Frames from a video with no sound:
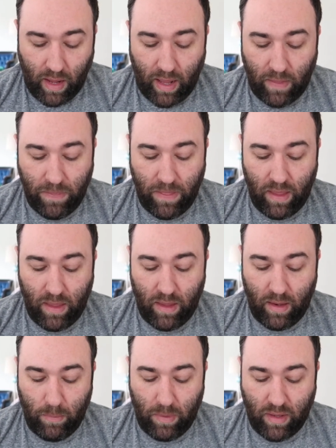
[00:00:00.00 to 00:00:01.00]
And
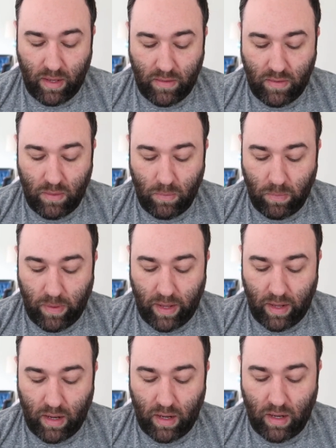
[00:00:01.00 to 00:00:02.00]
then we cut to
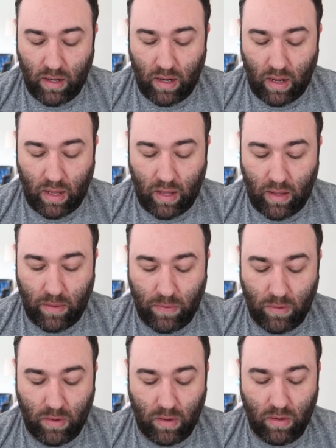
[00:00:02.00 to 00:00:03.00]
where
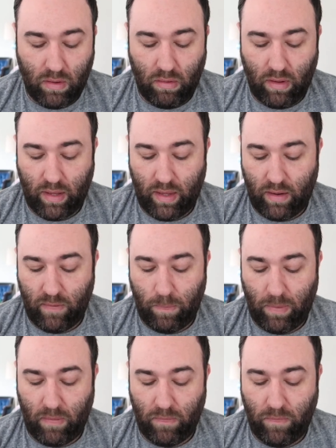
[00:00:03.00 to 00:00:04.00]
the girl again is
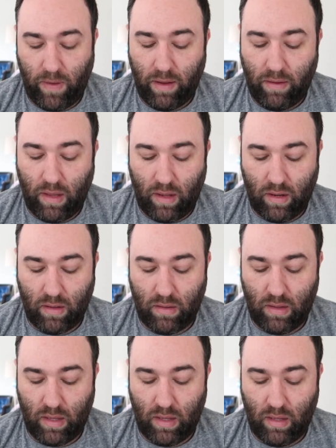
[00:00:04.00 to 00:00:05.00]
being very
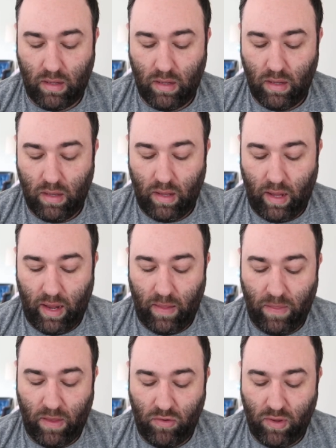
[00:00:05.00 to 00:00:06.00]
ugly,
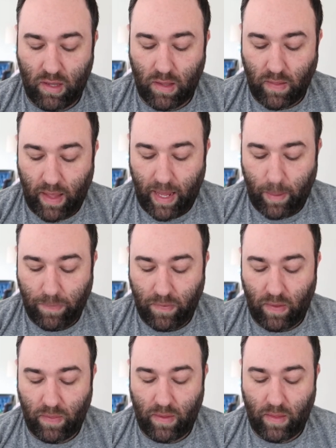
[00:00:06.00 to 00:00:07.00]
and then she collapsed,
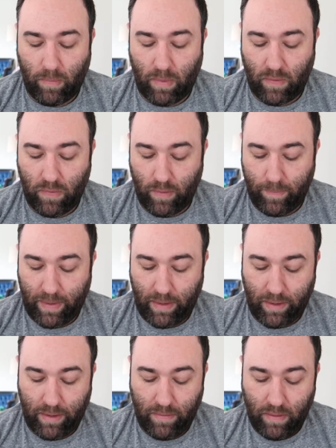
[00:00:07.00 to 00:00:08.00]
and monster
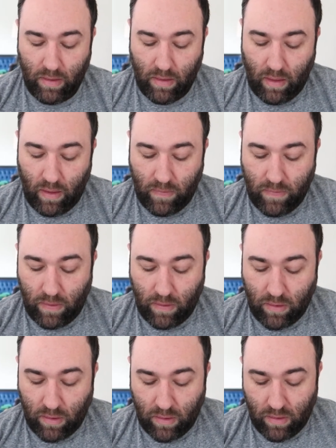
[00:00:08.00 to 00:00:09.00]
appeared. So the
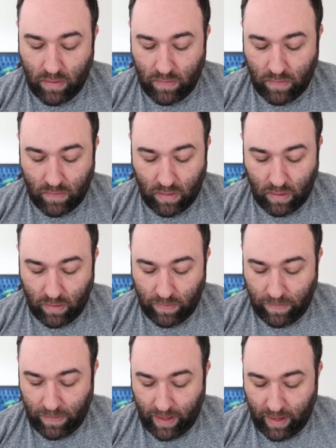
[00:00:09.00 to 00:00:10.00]
girls are
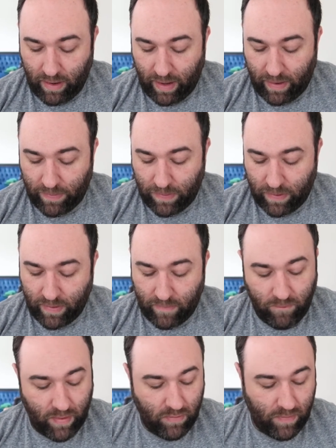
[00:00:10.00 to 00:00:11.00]
there at the
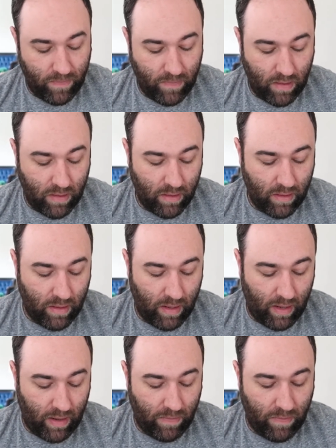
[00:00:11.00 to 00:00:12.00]
convention center,
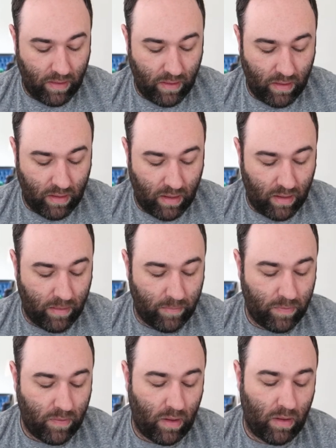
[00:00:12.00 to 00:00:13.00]
and they
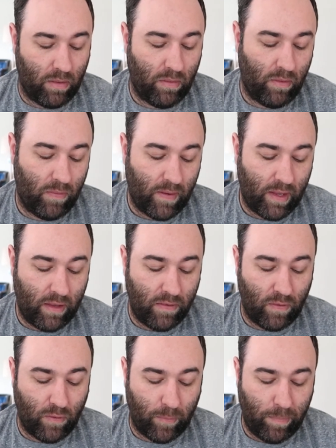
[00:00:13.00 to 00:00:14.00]
so Misaki
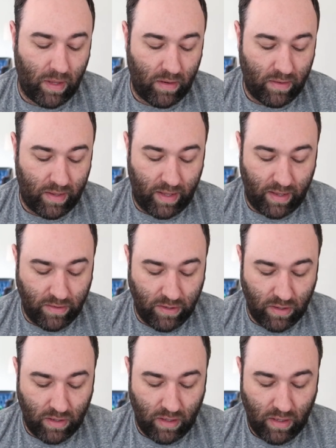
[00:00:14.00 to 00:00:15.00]
uses her pin to
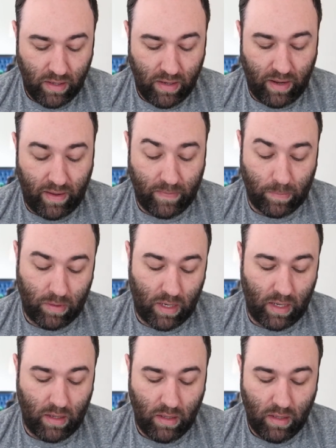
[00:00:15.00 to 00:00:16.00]
enter as a
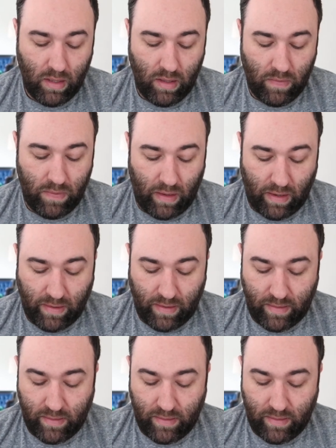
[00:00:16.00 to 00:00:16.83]
bride. Then the